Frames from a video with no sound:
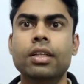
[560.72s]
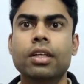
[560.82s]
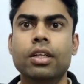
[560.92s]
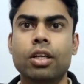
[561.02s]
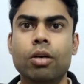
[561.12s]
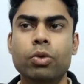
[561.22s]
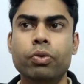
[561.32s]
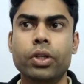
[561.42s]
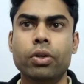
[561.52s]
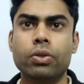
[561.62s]
Now moving
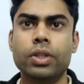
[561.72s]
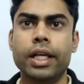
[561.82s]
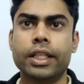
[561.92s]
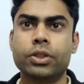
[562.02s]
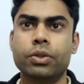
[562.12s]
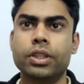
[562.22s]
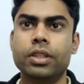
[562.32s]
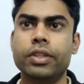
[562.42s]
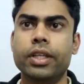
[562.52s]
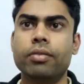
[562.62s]
on to the next question, we
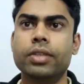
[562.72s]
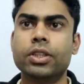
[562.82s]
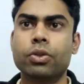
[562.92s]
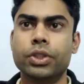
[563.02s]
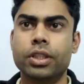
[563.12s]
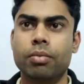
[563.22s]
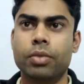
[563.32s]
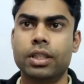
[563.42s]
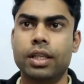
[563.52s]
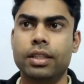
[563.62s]
have this question number
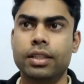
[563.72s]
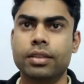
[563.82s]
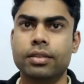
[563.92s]
13.